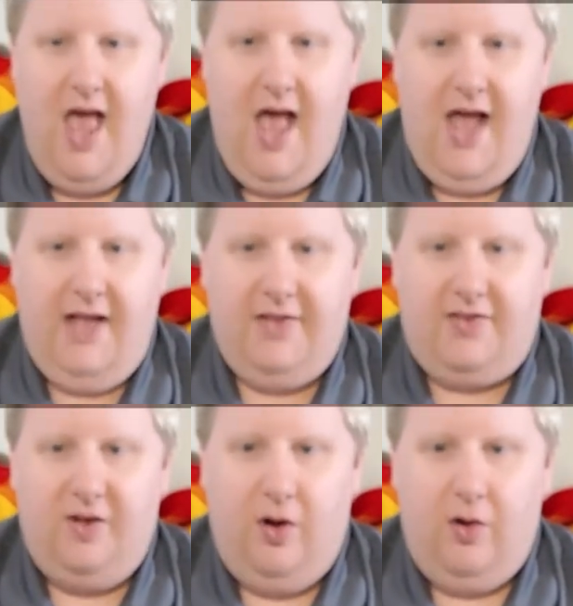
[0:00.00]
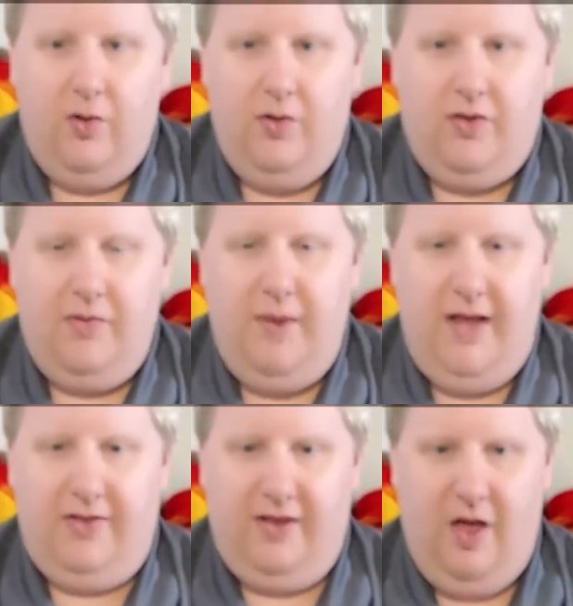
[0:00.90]
And so the
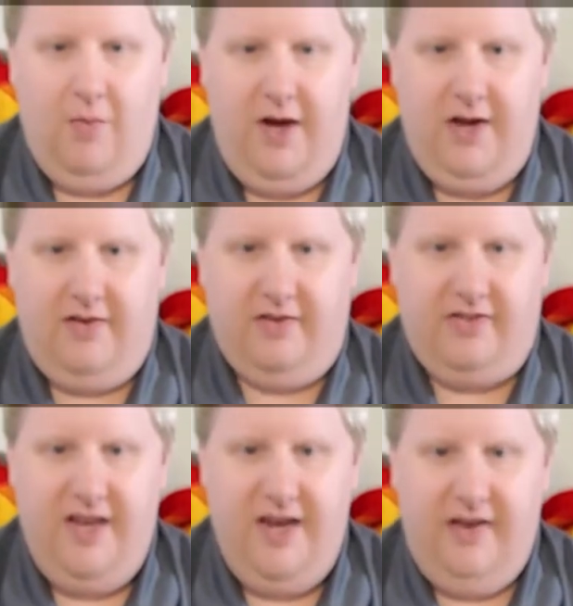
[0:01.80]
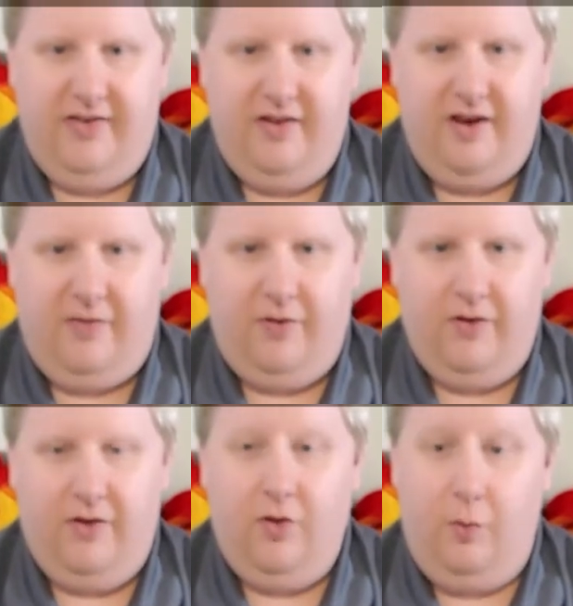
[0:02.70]
main thing that we need to see is
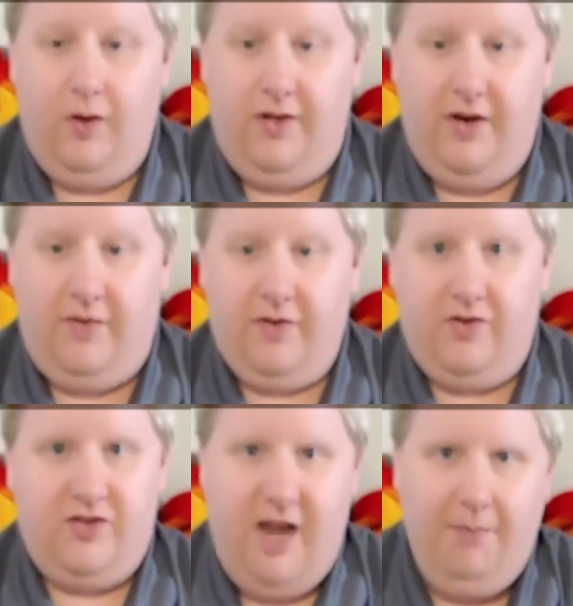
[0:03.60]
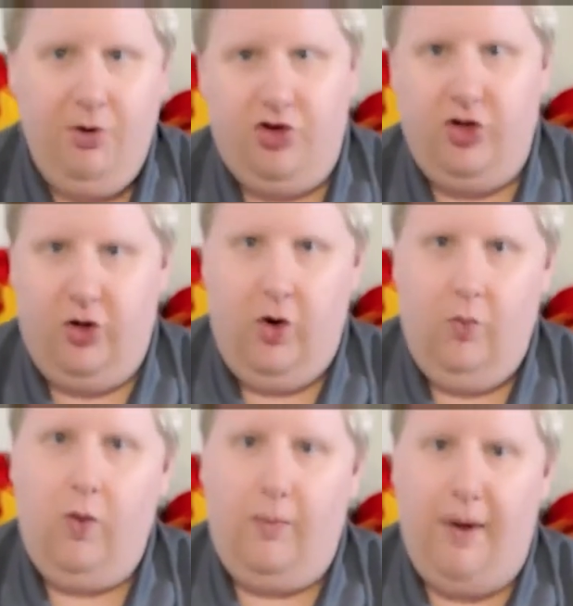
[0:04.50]
what difference temperature
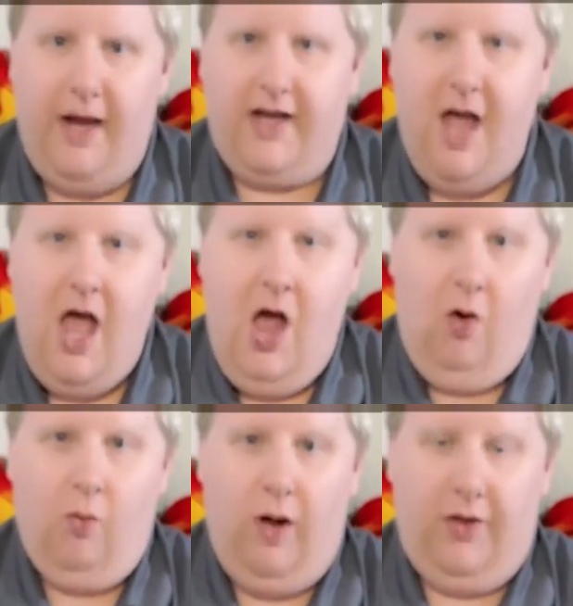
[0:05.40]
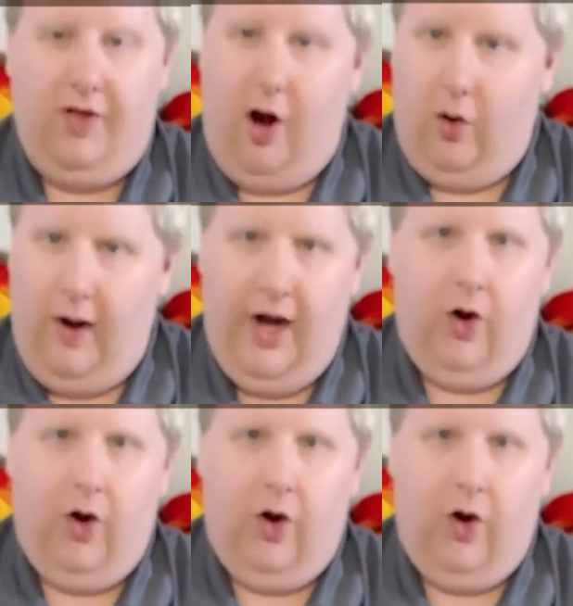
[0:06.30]
will make with our air